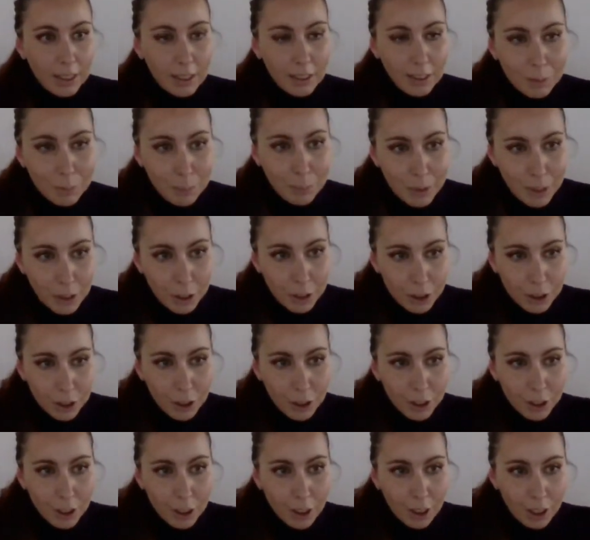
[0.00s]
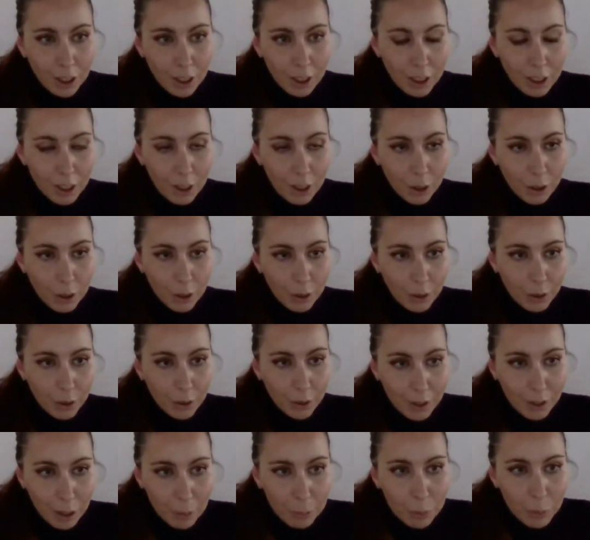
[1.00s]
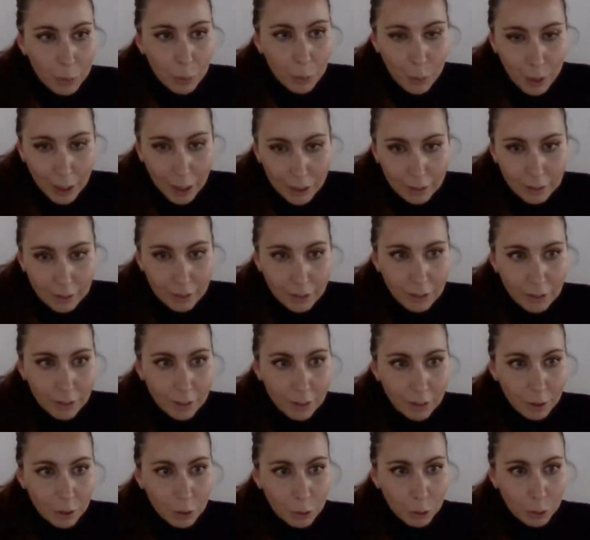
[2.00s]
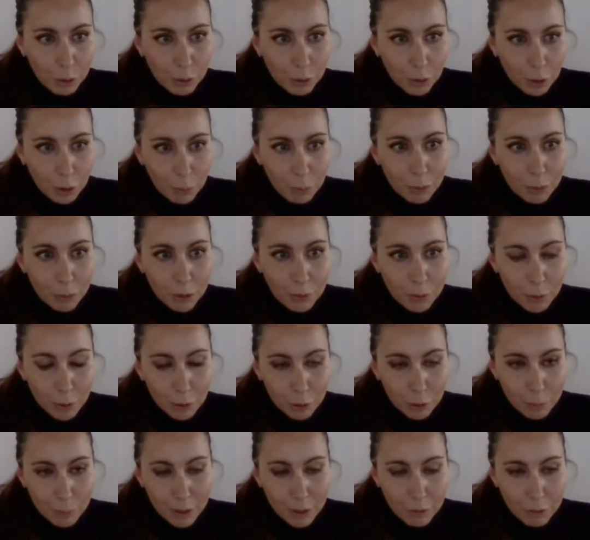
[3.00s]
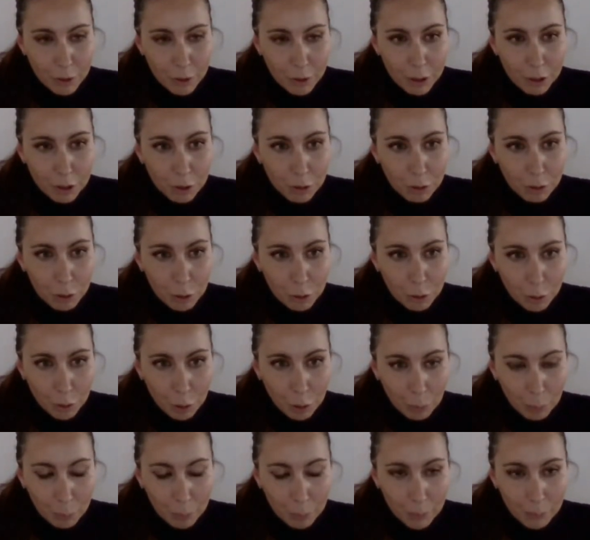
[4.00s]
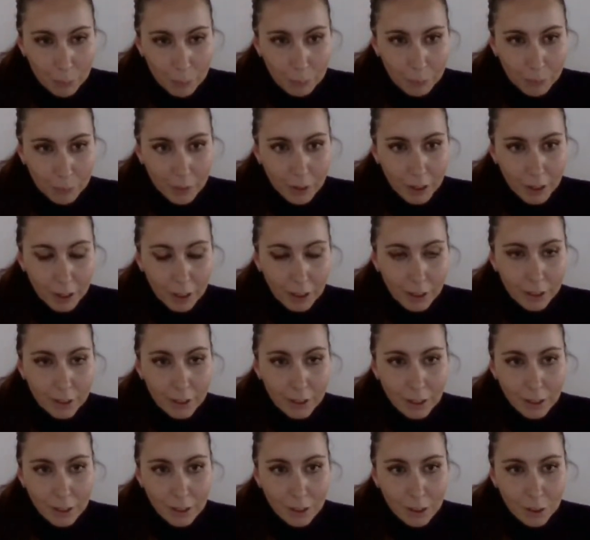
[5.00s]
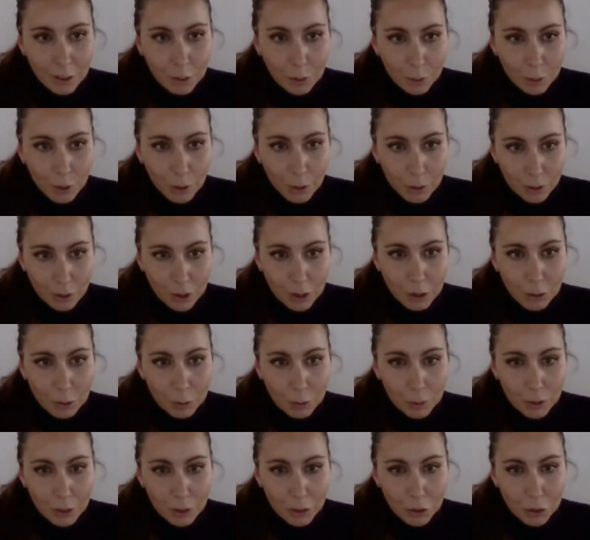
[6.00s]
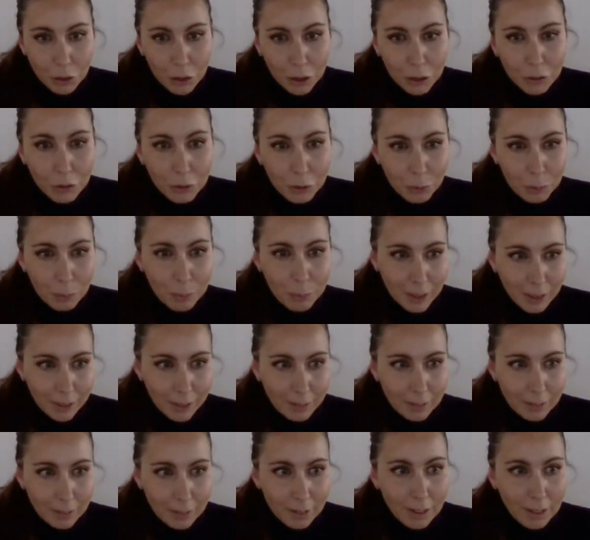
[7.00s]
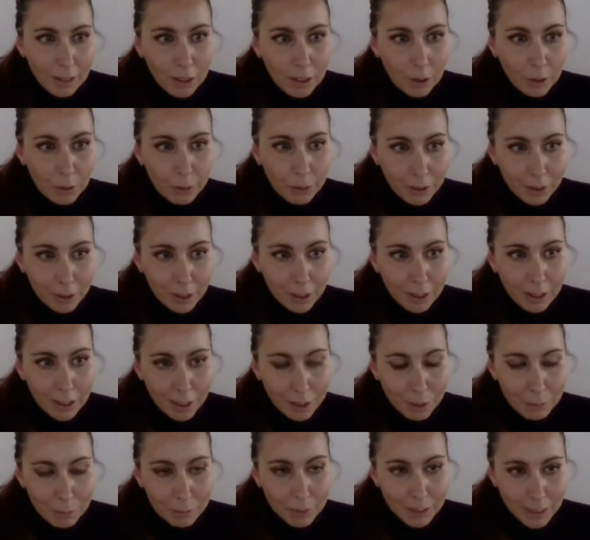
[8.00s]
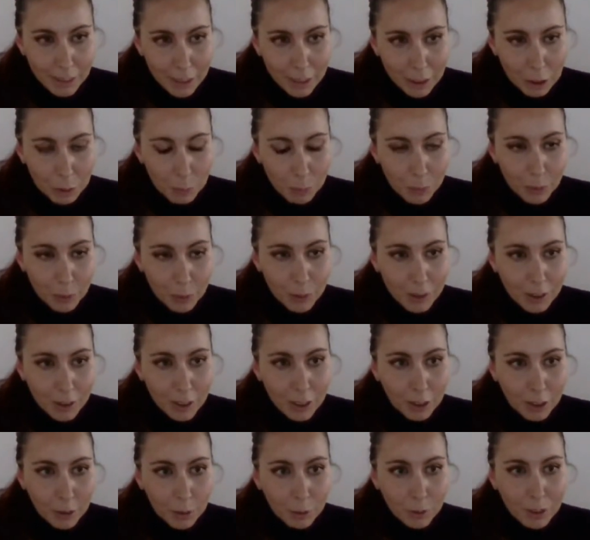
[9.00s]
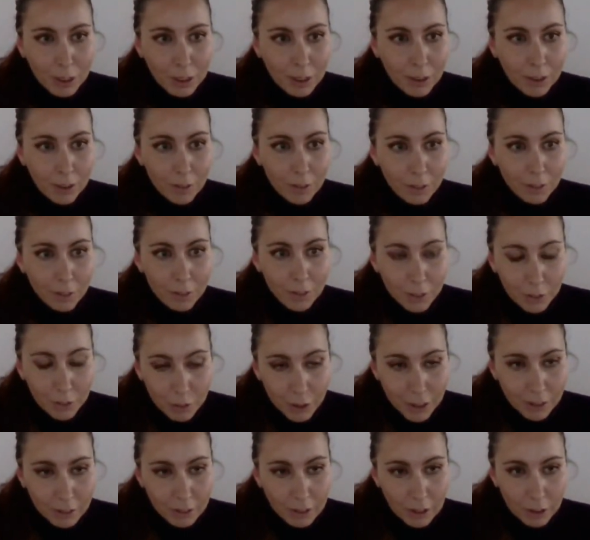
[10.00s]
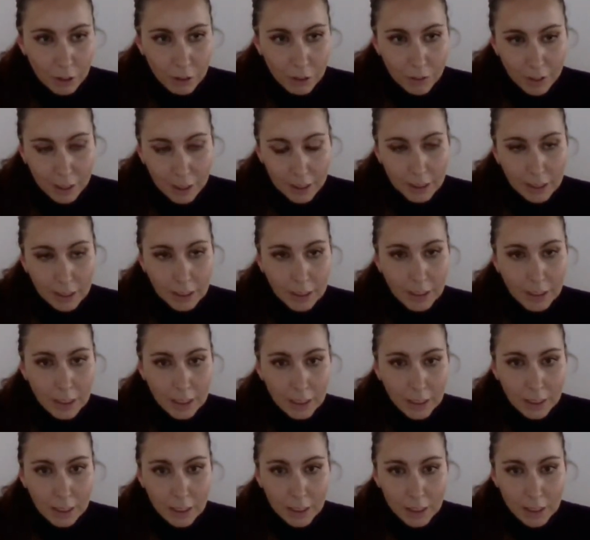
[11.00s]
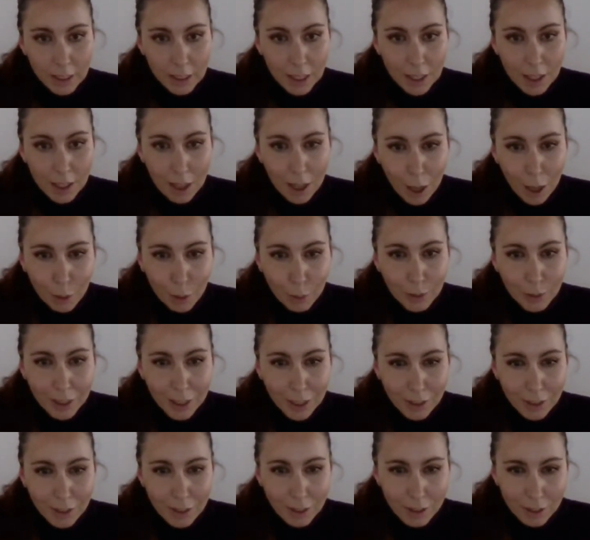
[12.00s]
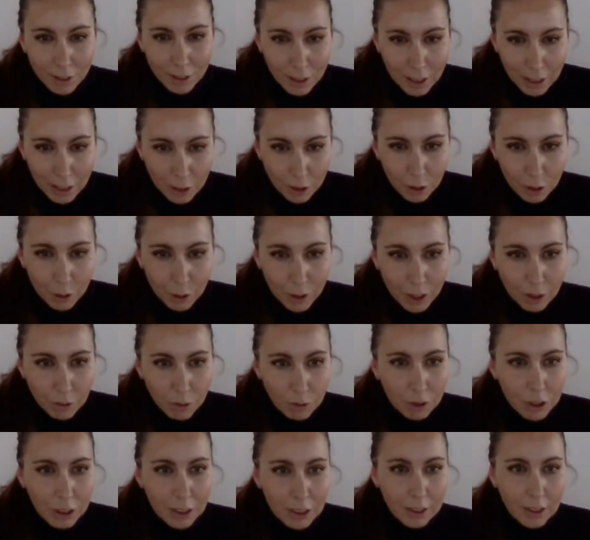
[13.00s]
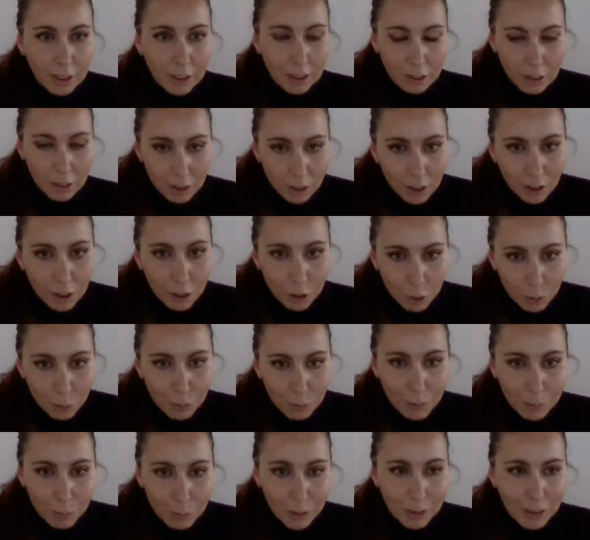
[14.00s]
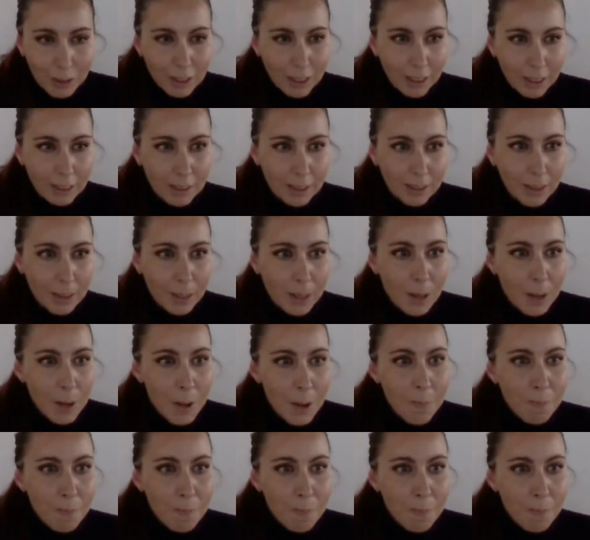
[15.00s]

is the measure number one to stop the forced migration to Europe, and it is to constitute a general ban on arms exports, including the granting of licenses outside the NATO countries and the EU member states.